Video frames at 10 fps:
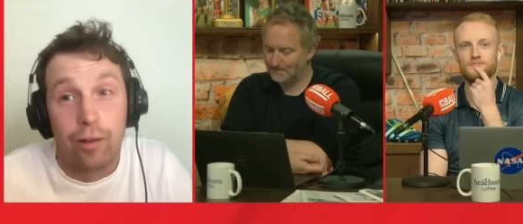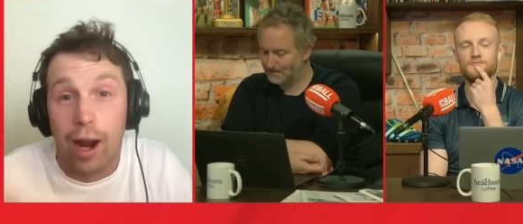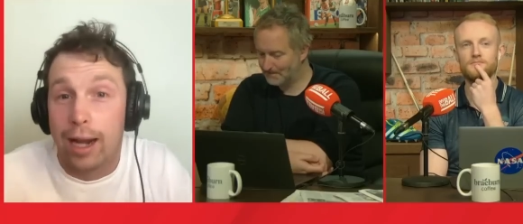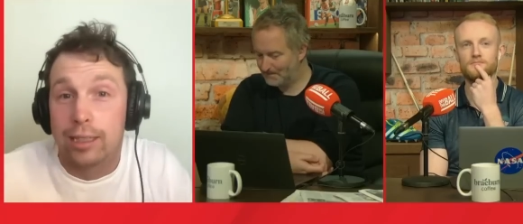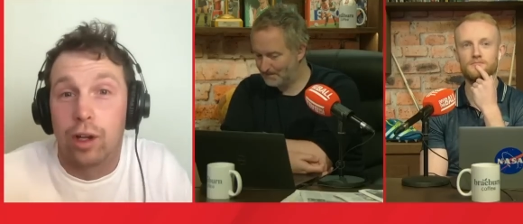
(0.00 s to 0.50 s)

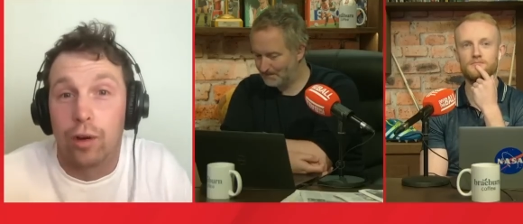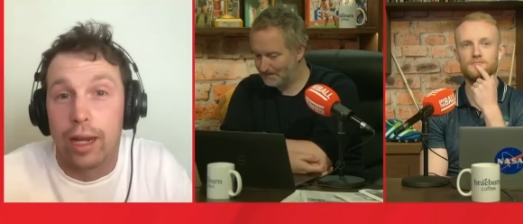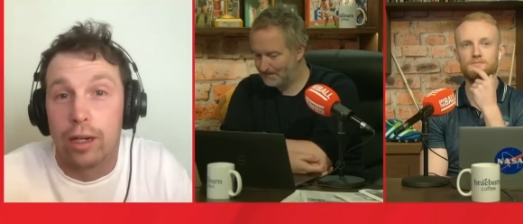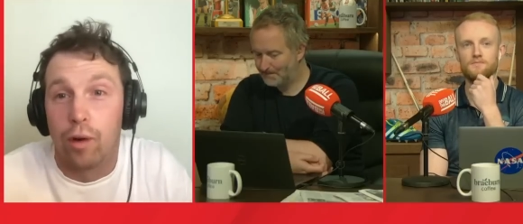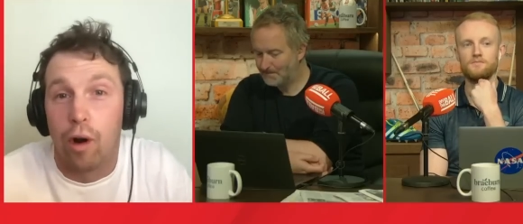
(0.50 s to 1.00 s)
Speaker 1: credit has to go
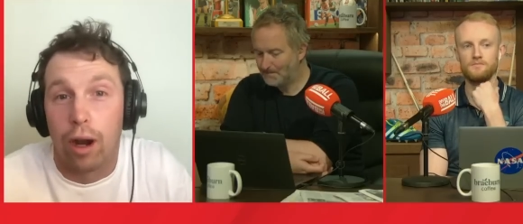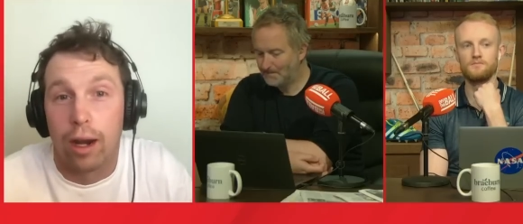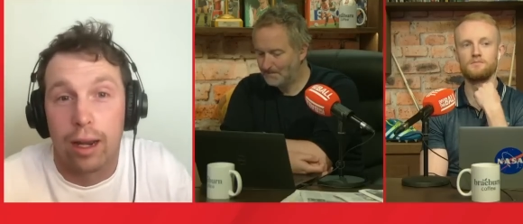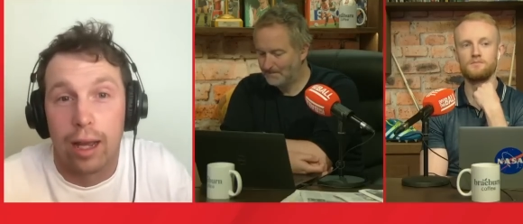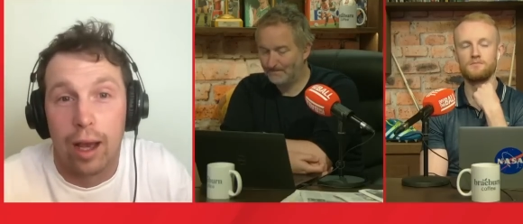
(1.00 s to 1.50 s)
to Aidan
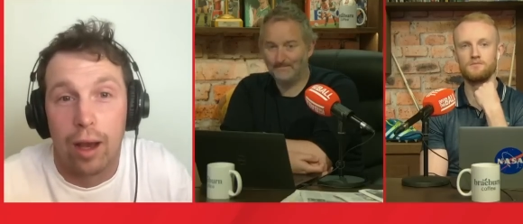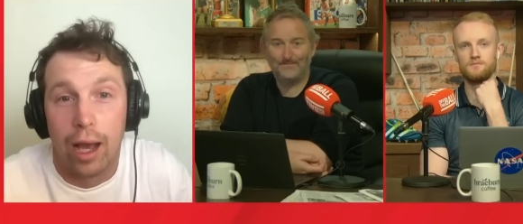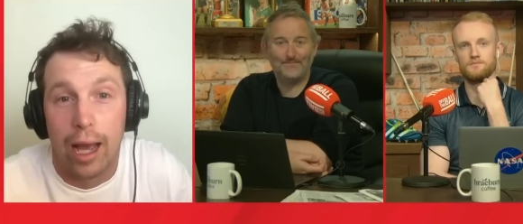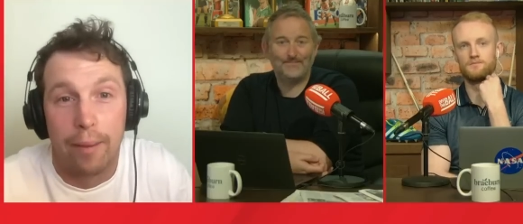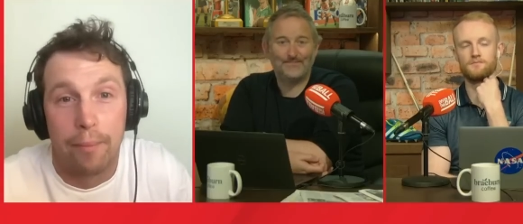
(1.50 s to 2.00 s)
O'Rourke.
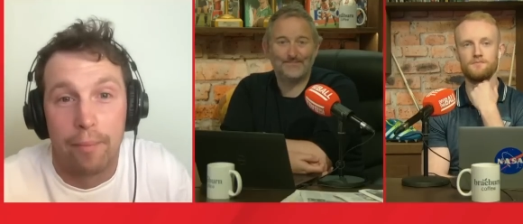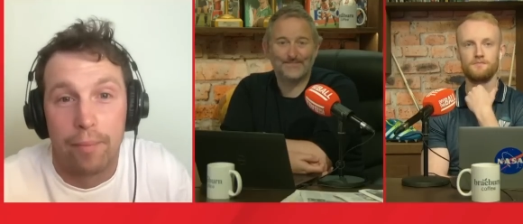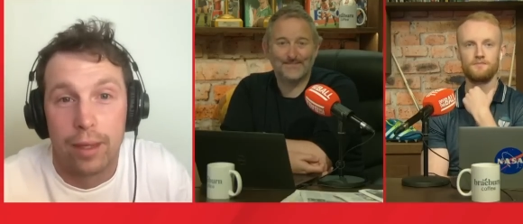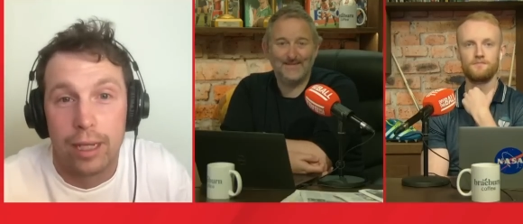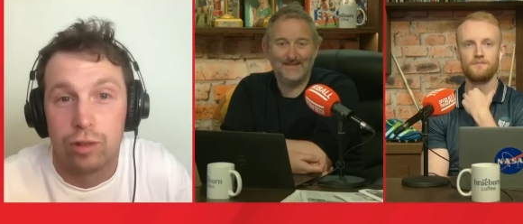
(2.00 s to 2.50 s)

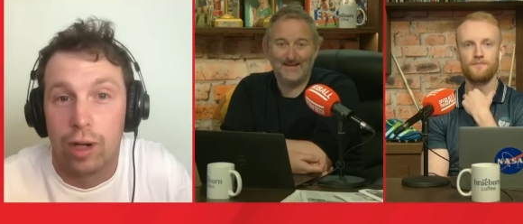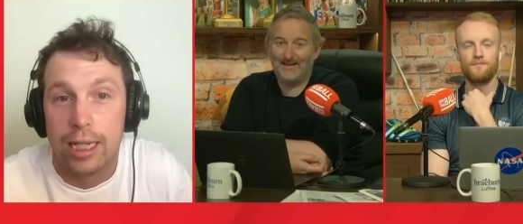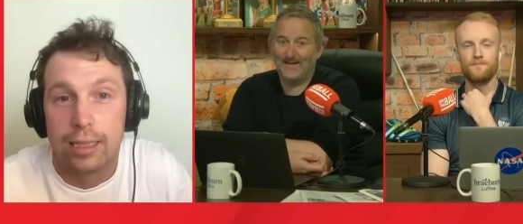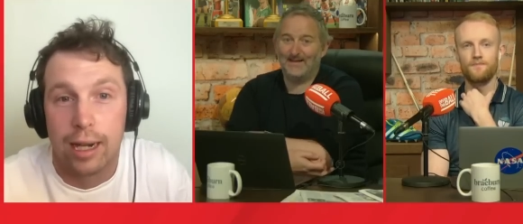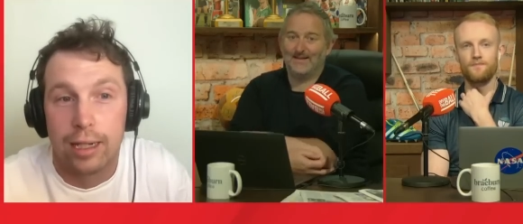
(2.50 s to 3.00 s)
Um, he's
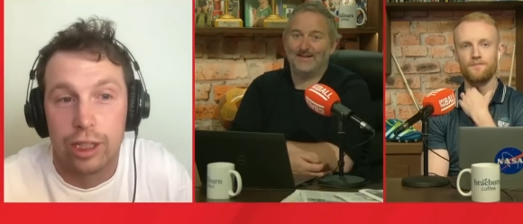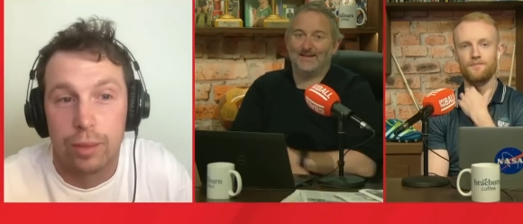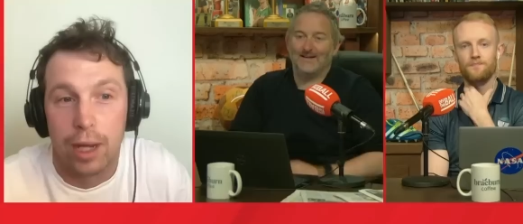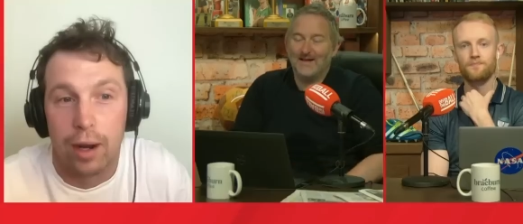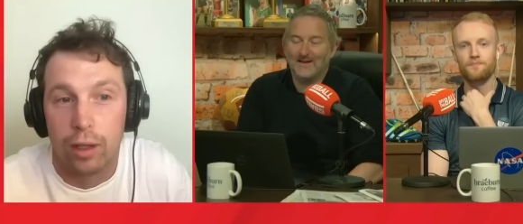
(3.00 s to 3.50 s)
really steadied the
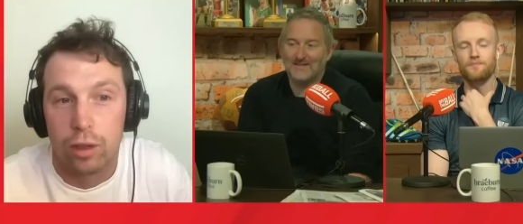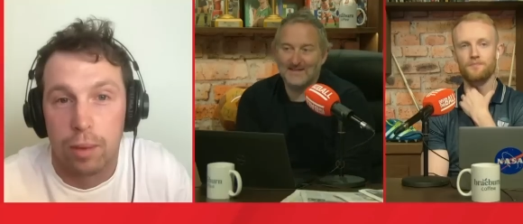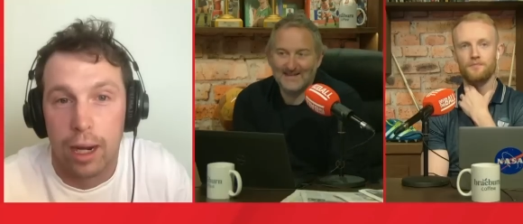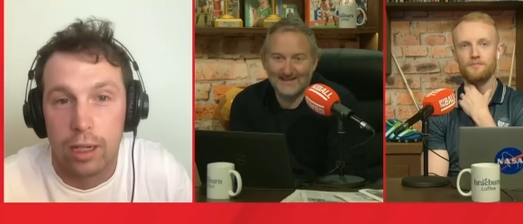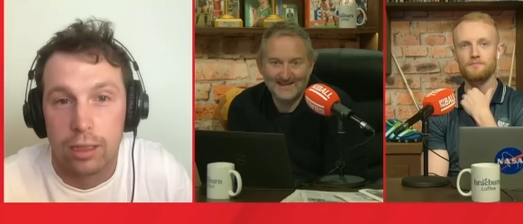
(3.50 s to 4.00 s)
ship there, and I
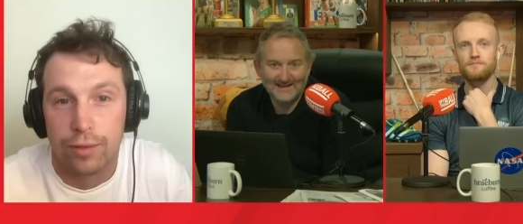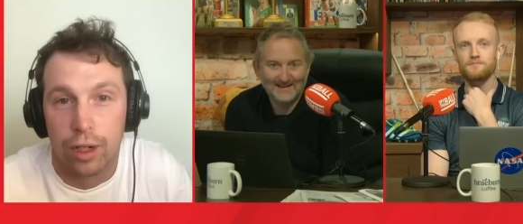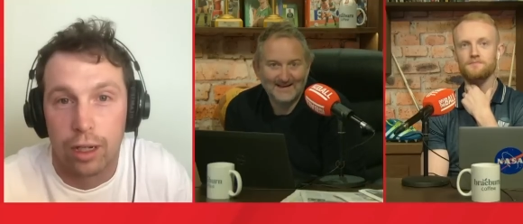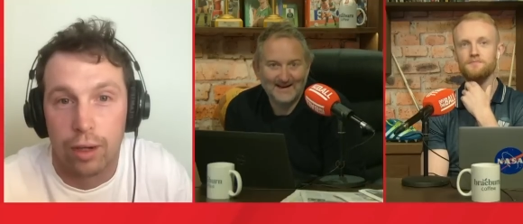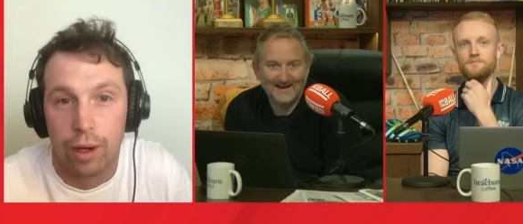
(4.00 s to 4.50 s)
think those players
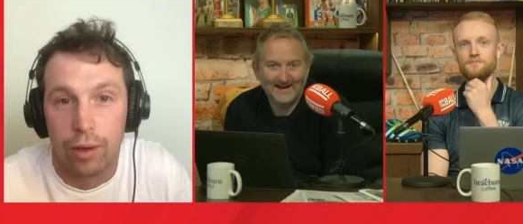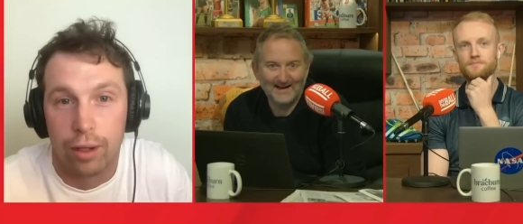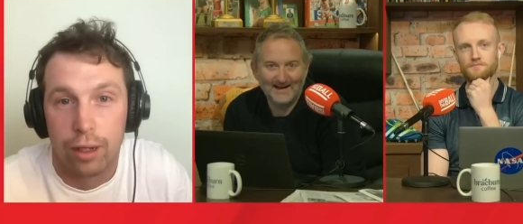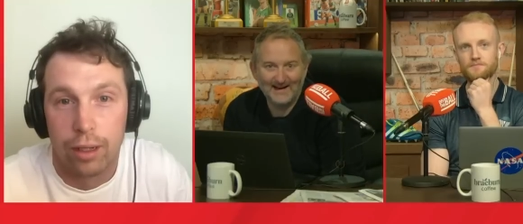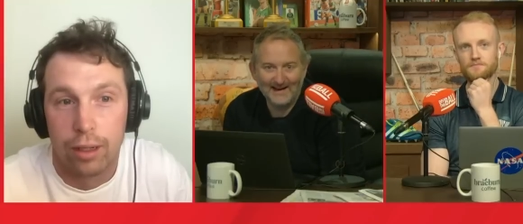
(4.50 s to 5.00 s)
turned it
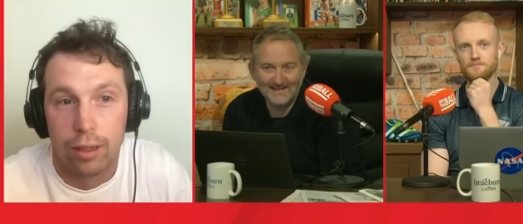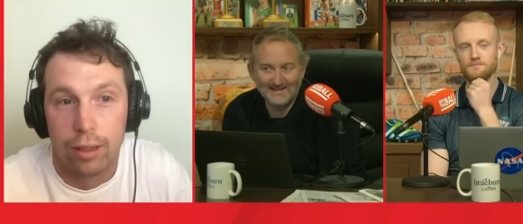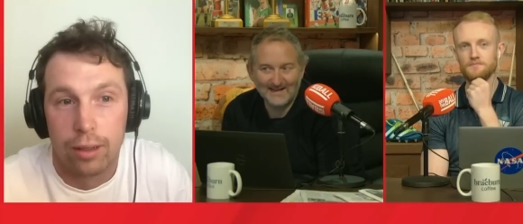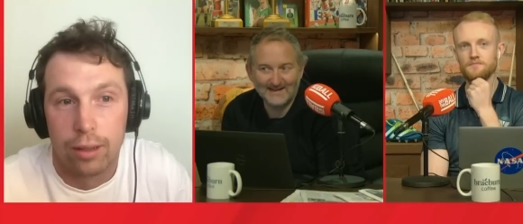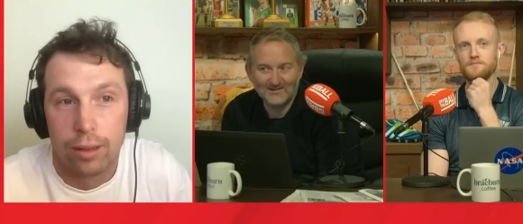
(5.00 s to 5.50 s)
Speaker 2: around. I
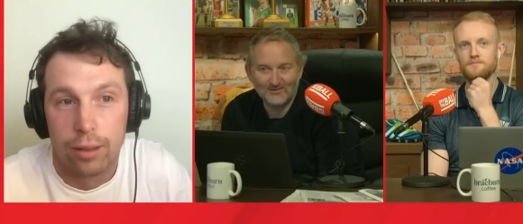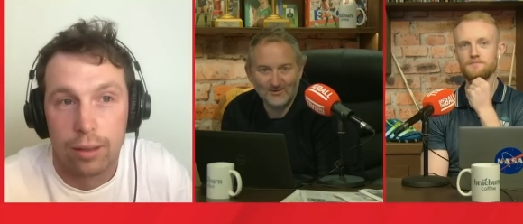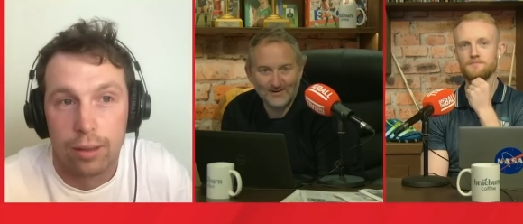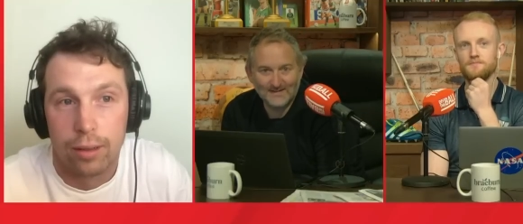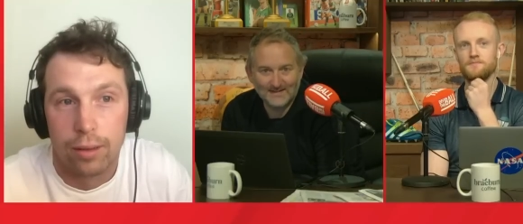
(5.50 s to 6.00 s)
think Aidan
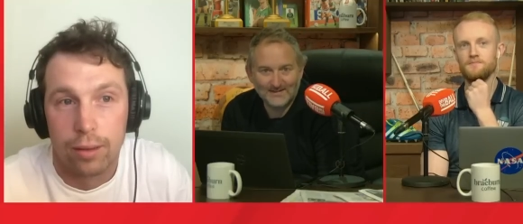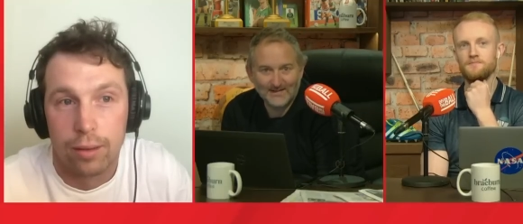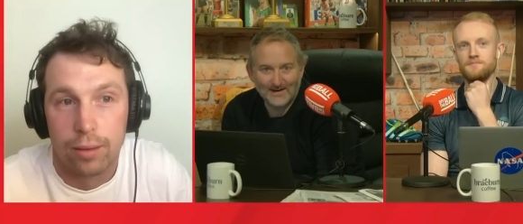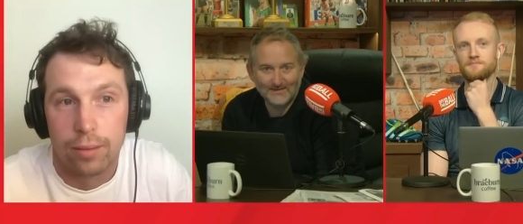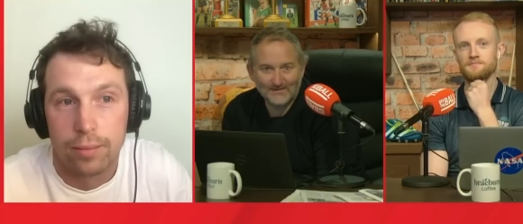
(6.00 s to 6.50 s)
O'Rourke is in the
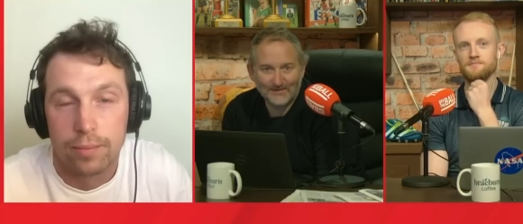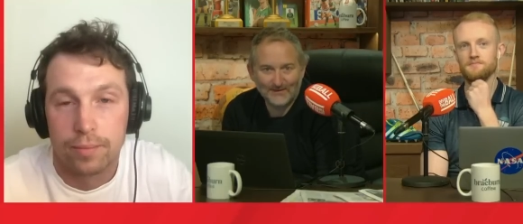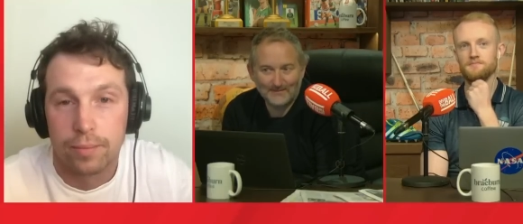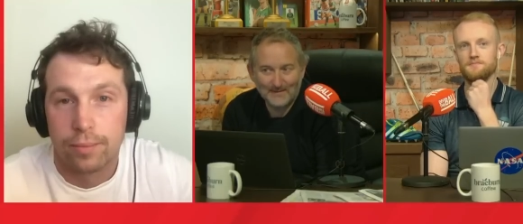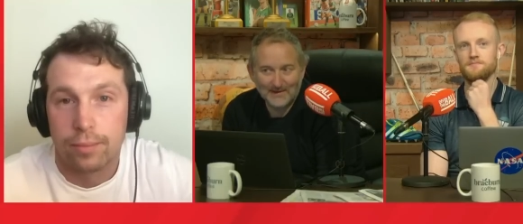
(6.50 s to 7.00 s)
shout
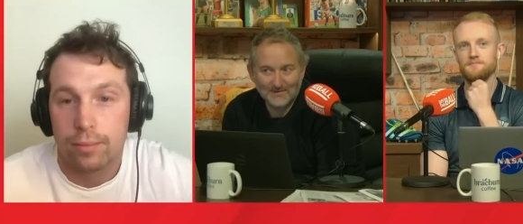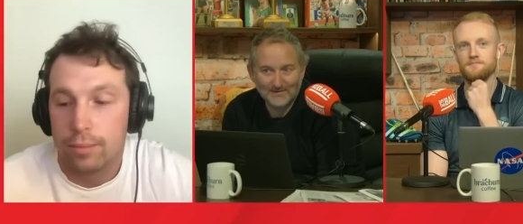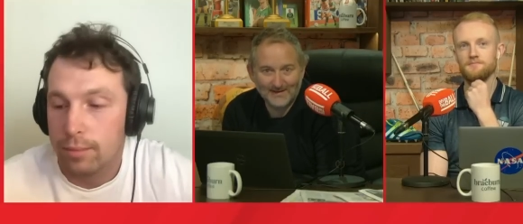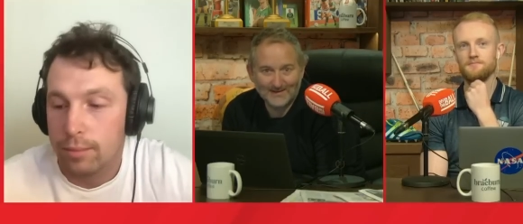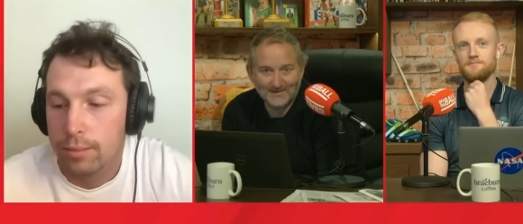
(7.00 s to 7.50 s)
for manager of
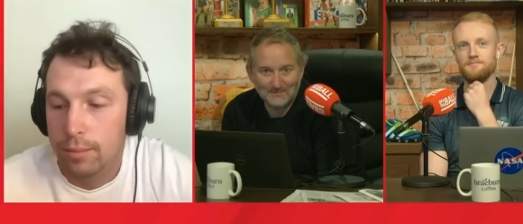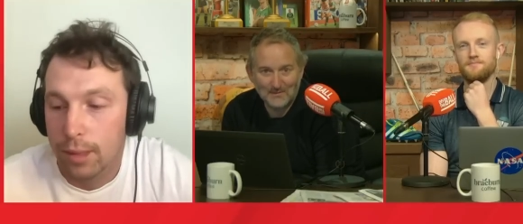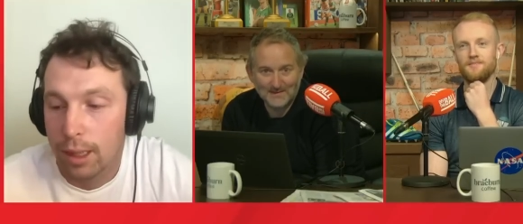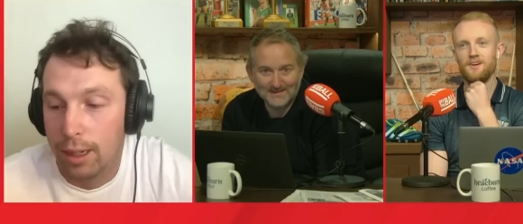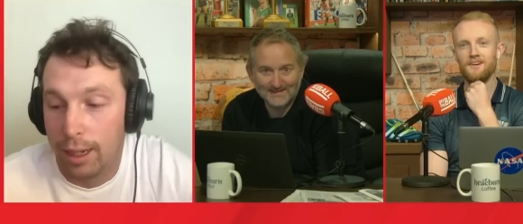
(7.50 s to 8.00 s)
the year at the
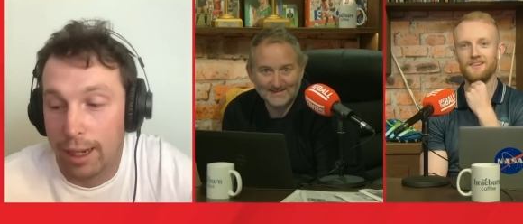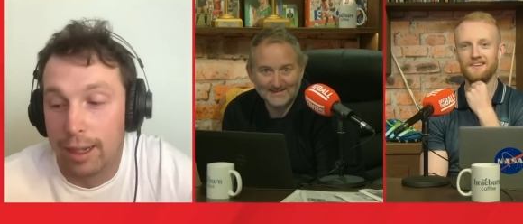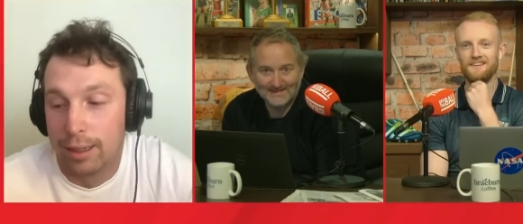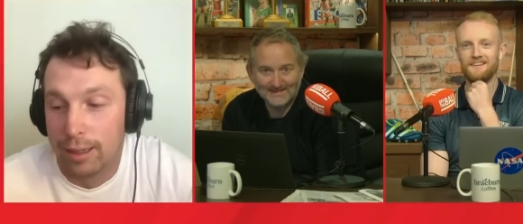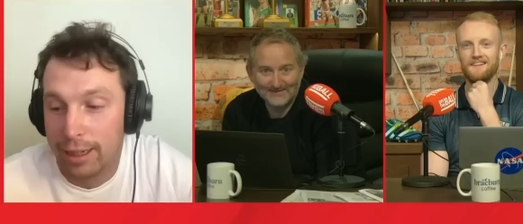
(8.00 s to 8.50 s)
moment
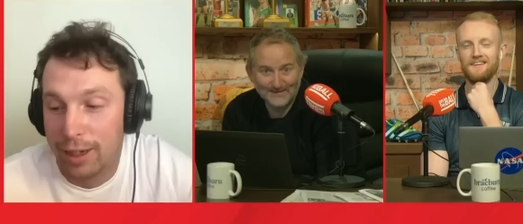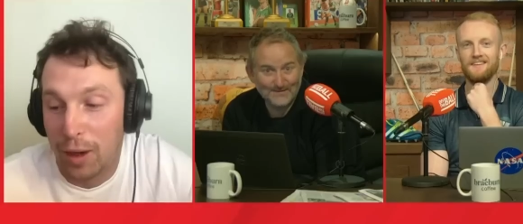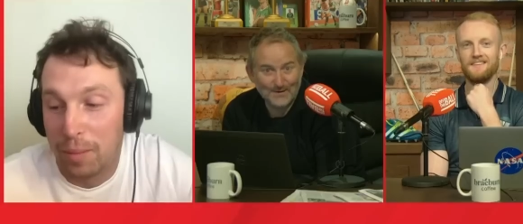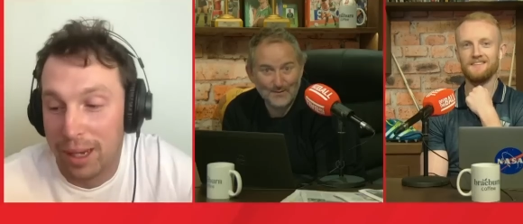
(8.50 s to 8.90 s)
for, for